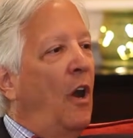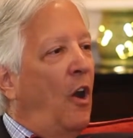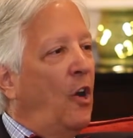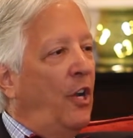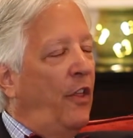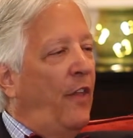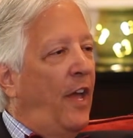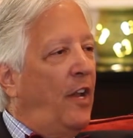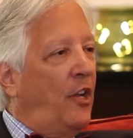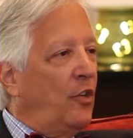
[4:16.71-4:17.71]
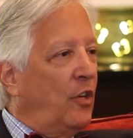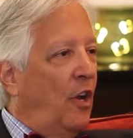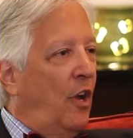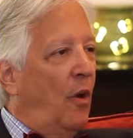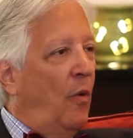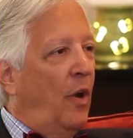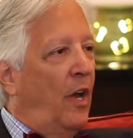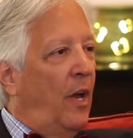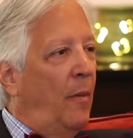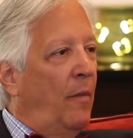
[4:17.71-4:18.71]
are going to then
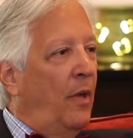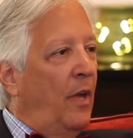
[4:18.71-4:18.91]
undergo